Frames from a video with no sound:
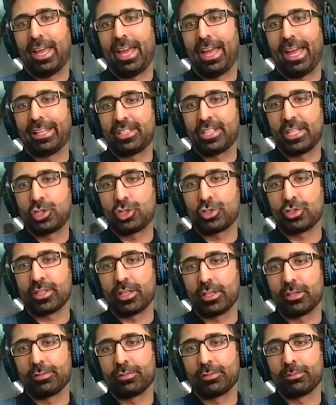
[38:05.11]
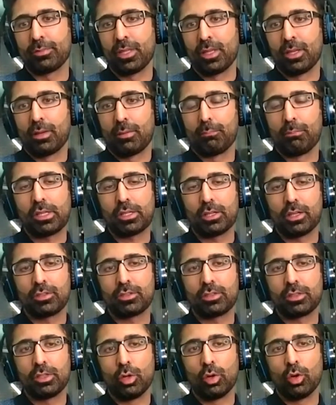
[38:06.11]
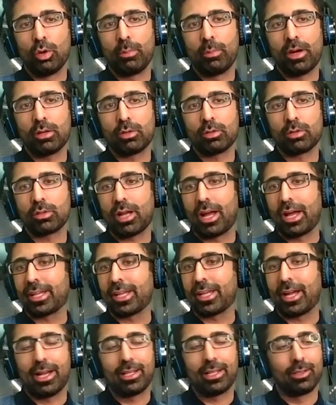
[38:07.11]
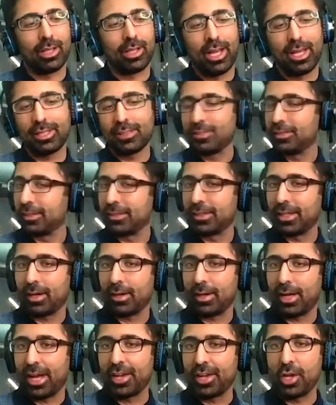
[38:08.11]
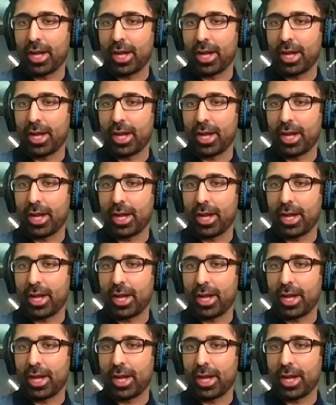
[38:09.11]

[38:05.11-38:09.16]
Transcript: and teach yourself because no amount i can i look i can sit down i,